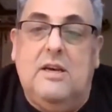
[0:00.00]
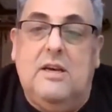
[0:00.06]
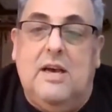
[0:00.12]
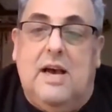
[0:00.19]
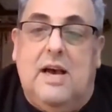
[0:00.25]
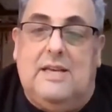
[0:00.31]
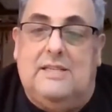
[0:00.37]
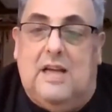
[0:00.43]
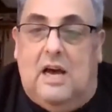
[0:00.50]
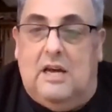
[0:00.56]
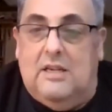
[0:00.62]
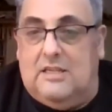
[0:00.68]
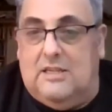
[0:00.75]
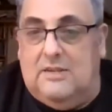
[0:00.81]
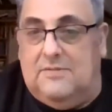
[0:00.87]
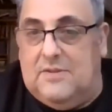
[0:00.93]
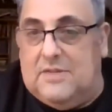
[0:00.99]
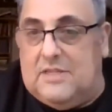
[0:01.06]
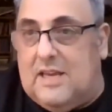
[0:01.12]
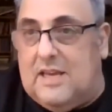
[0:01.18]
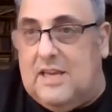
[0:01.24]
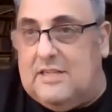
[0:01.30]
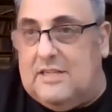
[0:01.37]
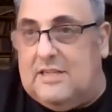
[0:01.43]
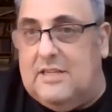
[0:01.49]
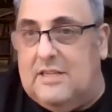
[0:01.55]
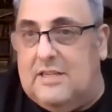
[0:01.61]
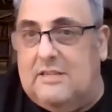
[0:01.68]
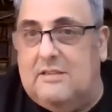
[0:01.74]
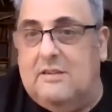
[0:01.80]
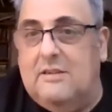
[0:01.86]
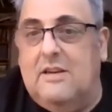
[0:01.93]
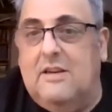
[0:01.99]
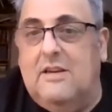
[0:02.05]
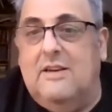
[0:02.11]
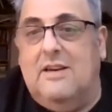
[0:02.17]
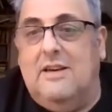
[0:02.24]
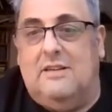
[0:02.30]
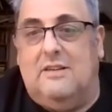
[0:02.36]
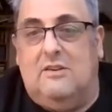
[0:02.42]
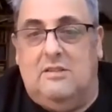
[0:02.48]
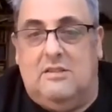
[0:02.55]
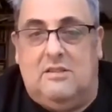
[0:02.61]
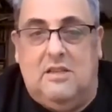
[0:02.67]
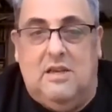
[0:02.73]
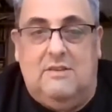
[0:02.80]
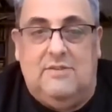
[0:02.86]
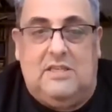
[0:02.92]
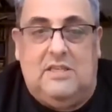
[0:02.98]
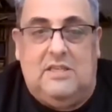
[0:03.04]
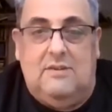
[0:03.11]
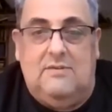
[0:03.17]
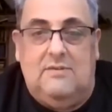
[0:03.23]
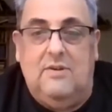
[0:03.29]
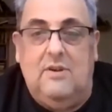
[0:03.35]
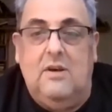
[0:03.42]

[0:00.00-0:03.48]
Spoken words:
as unsophisticated and conservative,